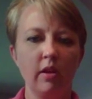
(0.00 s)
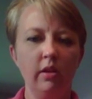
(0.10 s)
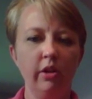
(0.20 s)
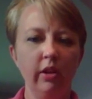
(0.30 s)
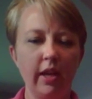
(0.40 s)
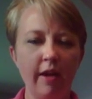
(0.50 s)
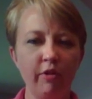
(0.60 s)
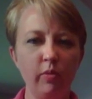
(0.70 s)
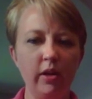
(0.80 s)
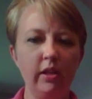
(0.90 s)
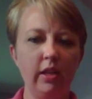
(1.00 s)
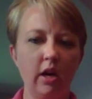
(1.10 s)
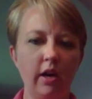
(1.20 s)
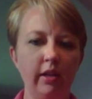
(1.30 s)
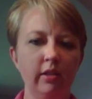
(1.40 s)
Nearly everyone in the
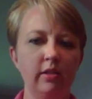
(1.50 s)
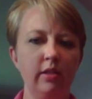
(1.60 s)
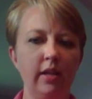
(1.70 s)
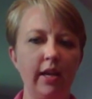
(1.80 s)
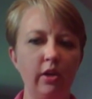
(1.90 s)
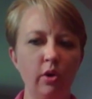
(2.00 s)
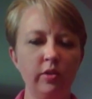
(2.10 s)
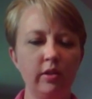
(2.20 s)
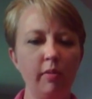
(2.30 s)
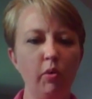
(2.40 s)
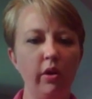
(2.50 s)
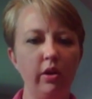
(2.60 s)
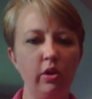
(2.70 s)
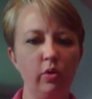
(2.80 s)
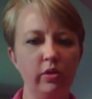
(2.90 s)
audience today knows
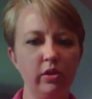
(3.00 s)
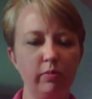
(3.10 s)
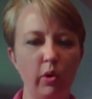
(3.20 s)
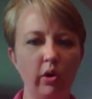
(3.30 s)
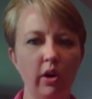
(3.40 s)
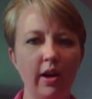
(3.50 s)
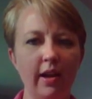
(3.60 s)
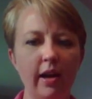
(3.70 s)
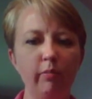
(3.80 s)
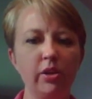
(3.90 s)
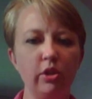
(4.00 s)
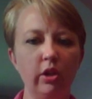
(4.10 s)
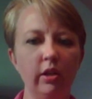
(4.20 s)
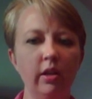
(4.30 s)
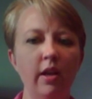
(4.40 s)
someone who is a smoker, and I'm
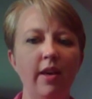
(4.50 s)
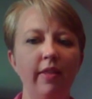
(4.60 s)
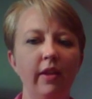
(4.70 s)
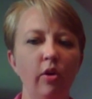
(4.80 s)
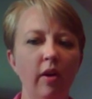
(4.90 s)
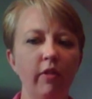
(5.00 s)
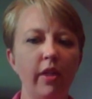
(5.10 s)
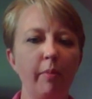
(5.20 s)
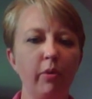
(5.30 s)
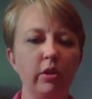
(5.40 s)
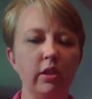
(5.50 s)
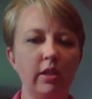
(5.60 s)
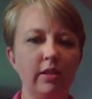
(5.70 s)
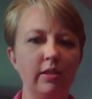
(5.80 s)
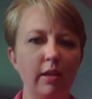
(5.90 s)
certain that whoever that person
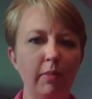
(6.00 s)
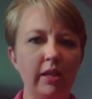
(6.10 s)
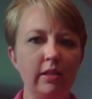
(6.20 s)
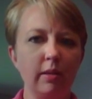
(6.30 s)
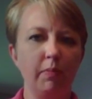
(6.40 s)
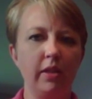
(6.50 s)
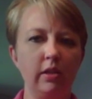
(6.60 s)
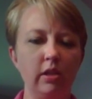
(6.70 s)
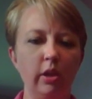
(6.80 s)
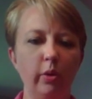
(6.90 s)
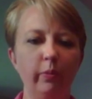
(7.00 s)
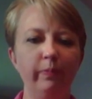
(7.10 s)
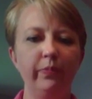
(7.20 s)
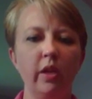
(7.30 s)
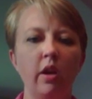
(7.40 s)
is, they mean something to you.
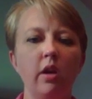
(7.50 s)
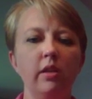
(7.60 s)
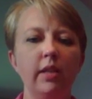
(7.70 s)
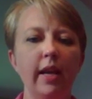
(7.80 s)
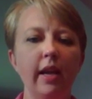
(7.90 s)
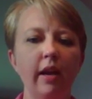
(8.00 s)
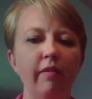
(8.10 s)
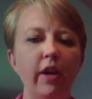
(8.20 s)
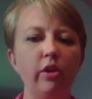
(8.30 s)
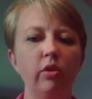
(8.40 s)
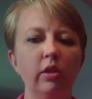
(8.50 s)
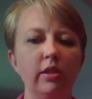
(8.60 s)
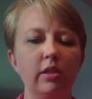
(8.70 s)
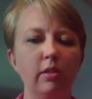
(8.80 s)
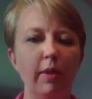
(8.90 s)
Today I invite you to
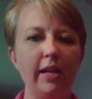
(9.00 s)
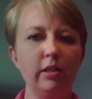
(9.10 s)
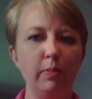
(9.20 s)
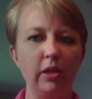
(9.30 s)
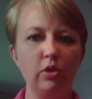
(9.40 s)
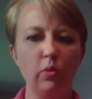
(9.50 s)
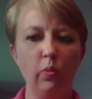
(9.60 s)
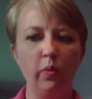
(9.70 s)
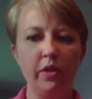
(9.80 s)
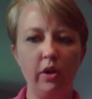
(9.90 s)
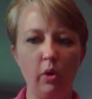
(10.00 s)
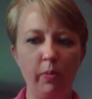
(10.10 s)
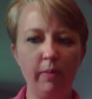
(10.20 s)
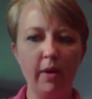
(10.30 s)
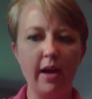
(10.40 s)
listen to my speech with an
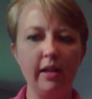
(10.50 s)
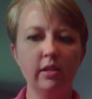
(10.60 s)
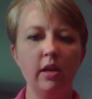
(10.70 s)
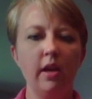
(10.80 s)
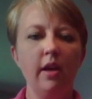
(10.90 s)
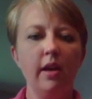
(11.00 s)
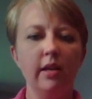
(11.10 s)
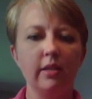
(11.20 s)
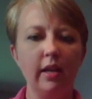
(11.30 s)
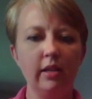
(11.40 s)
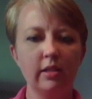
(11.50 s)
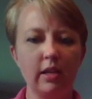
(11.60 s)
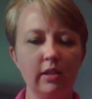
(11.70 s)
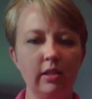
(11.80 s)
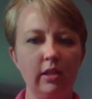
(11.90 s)
open mind as I
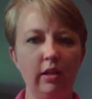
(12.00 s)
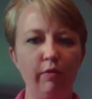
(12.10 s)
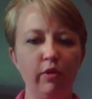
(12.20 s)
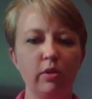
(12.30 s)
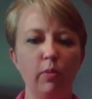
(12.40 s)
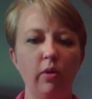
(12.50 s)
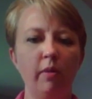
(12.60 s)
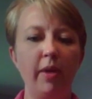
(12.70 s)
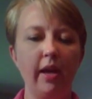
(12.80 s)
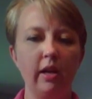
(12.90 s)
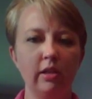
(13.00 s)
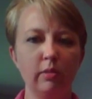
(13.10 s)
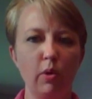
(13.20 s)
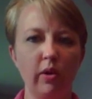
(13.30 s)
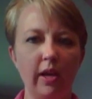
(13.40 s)
discuss the need for a ban on
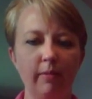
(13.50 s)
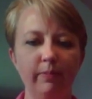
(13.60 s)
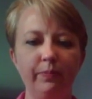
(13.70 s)
smoking.